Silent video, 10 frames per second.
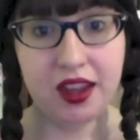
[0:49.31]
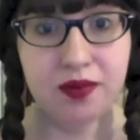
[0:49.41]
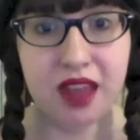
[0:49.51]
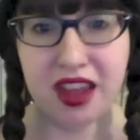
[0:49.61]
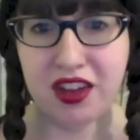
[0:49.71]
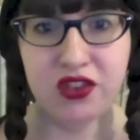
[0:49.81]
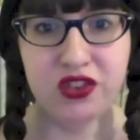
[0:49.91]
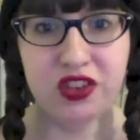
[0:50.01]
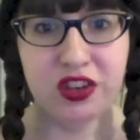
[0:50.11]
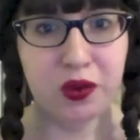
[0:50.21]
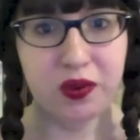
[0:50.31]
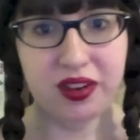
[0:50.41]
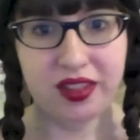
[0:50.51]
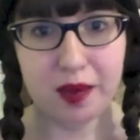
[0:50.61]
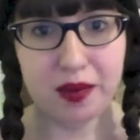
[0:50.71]
I usually don't read
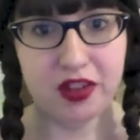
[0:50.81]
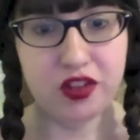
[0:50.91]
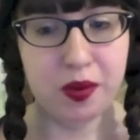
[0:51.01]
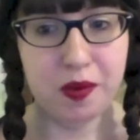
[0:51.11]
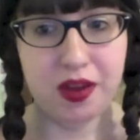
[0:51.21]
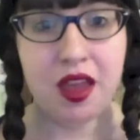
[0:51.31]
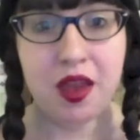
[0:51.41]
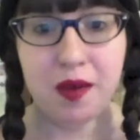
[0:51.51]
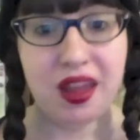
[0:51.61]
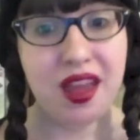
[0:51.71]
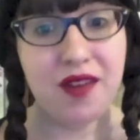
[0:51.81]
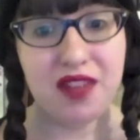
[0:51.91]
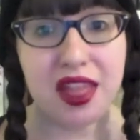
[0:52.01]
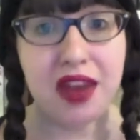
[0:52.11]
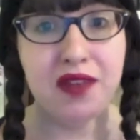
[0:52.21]
that much in a month, but I have a
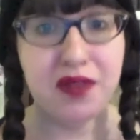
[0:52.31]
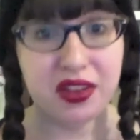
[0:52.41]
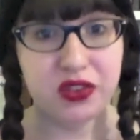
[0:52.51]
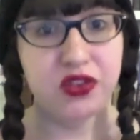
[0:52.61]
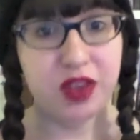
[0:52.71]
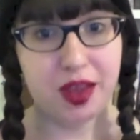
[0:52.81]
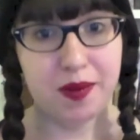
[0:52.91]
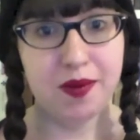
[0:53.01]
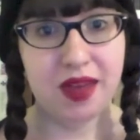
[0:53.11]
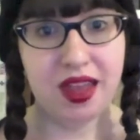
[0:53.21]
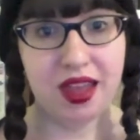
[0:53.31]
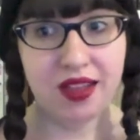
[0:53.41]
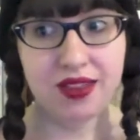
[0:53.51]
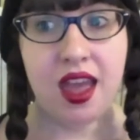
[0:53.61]
lot of extra time on my hands.